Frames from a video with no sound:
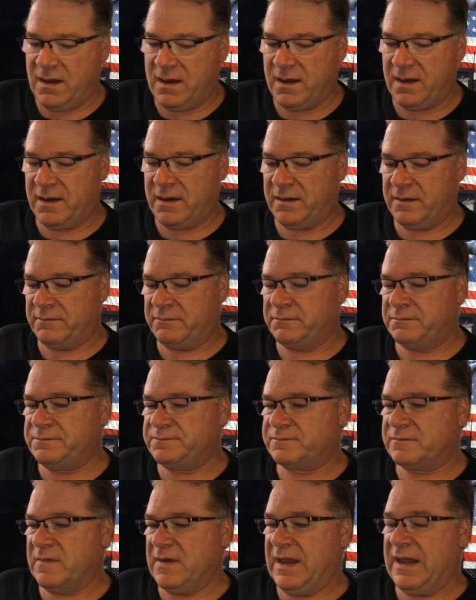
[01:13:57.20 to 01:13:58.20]
um
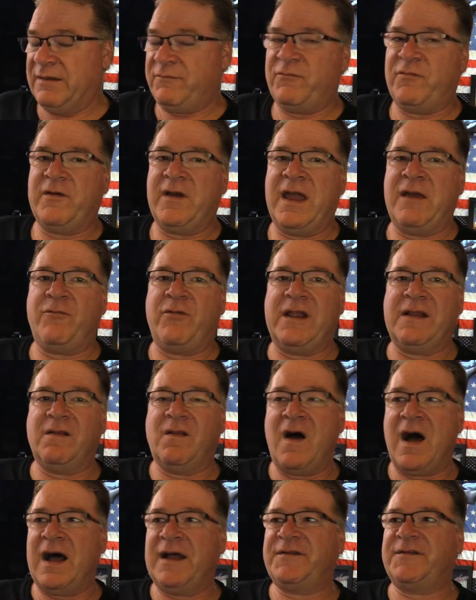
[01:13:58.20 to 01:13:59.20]
and and we
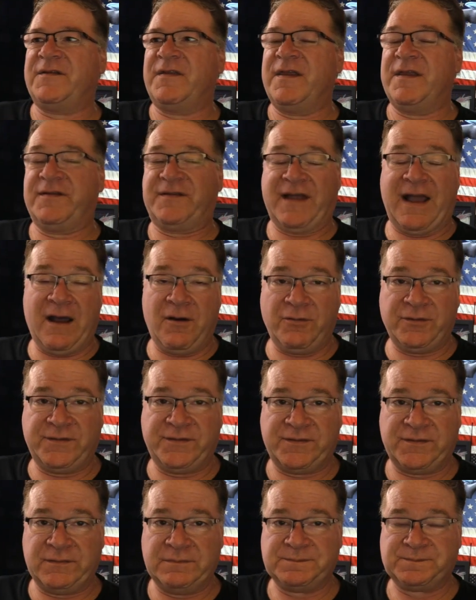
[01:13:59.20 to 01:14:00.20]
lost this
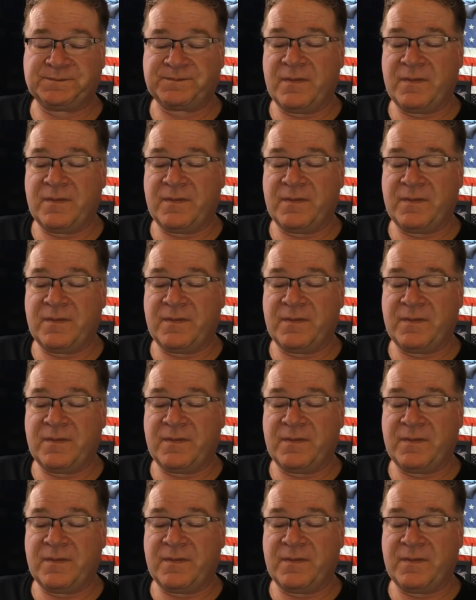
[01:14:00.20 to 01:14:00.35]
house,